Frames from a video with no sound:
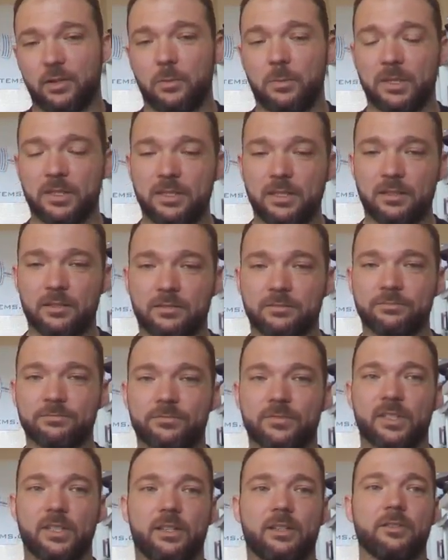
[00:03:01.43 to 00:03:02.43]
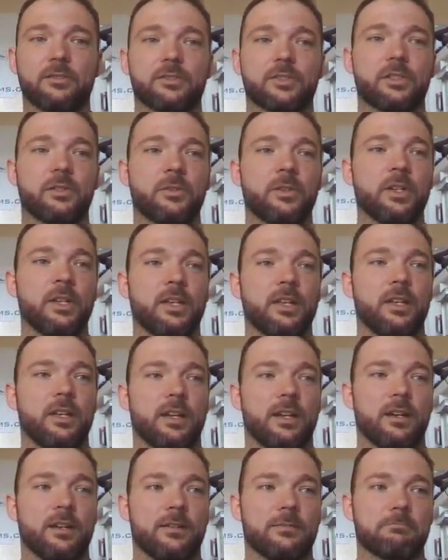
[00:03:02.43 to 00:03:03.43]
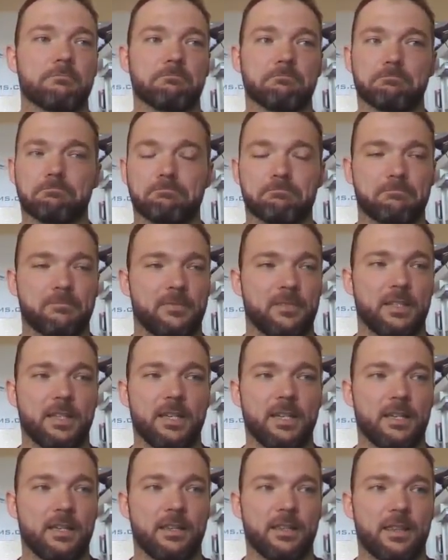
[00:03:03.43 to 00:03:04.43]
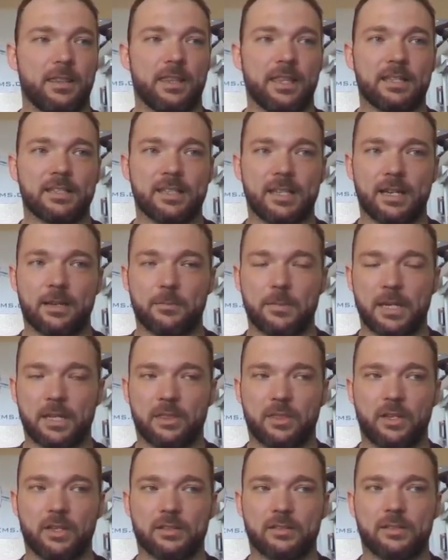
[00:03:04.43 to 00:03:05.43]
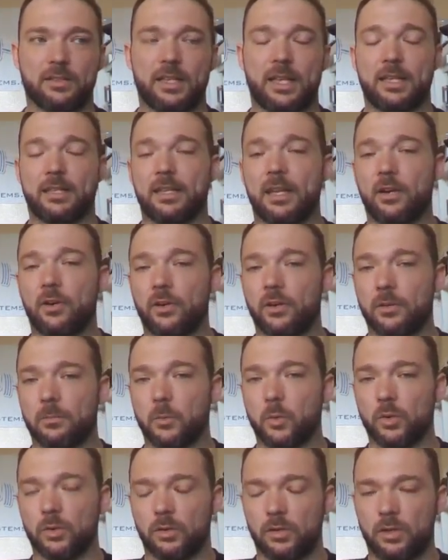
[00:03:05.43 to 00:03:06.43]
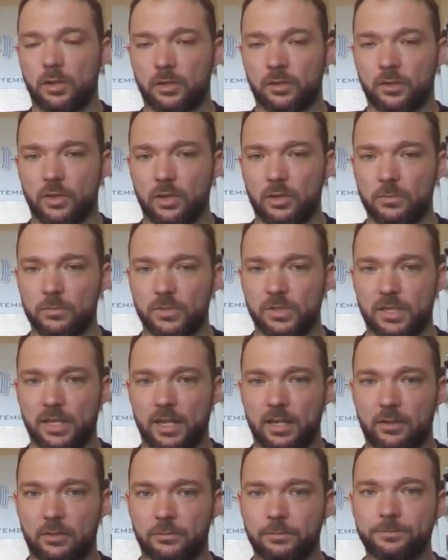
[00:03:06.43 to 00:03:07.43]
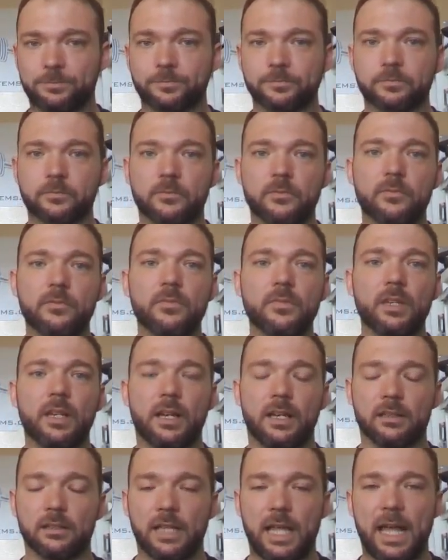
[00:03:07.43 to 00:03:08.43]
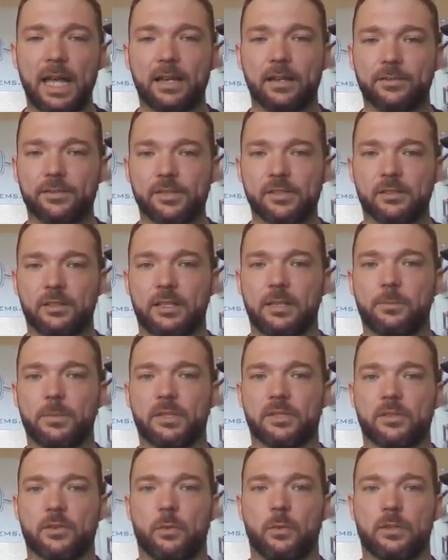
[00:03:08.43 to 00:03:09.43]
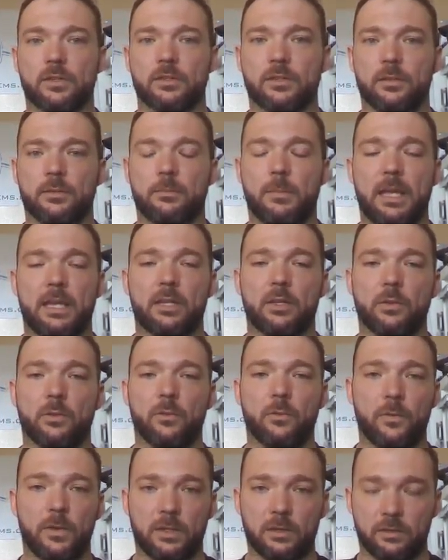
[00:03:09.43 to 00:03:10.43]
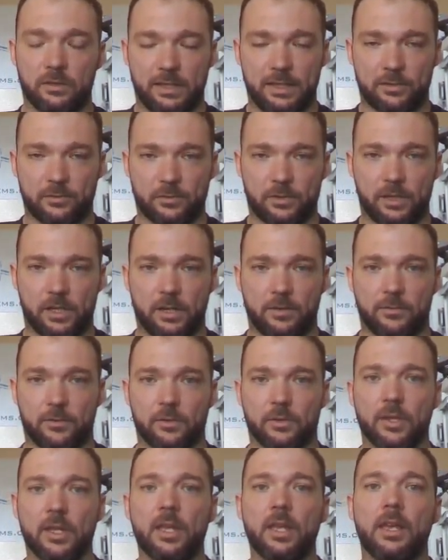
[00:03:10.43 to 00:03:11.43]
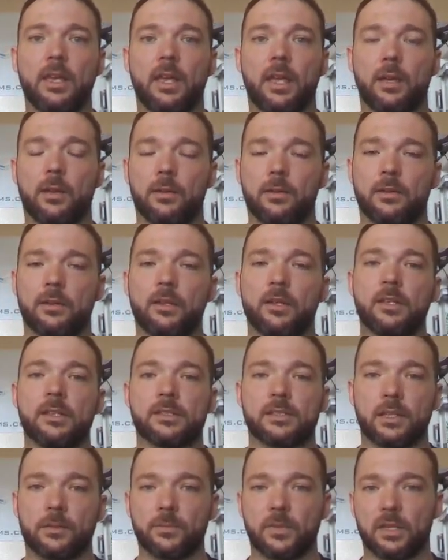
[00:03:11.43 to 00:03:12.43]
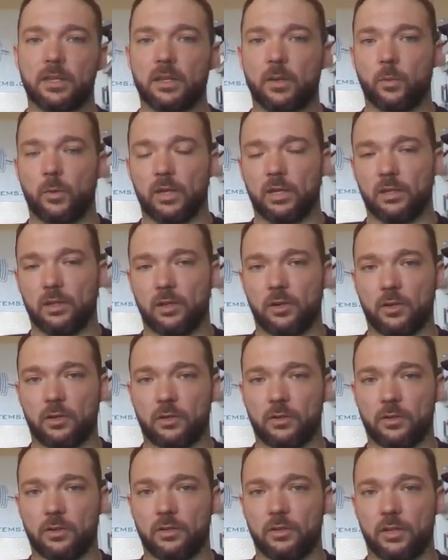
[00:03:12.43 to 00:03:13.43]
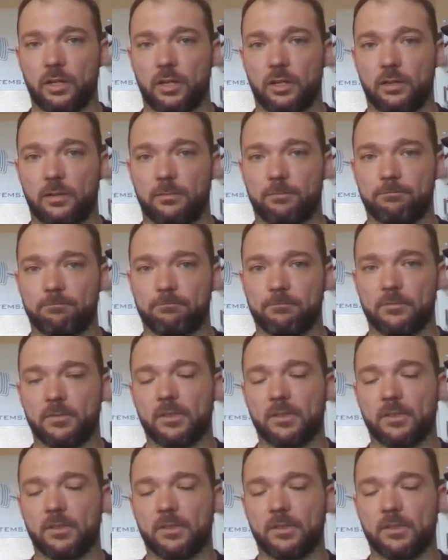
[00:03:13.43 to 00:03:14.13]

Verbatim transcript: no big deal, you know? So, um, yeah, that's kind of my thoughts on that. Now, on a more long-term scale, a lack of sleep is going to make you feel less recovered. And something that we learned, um,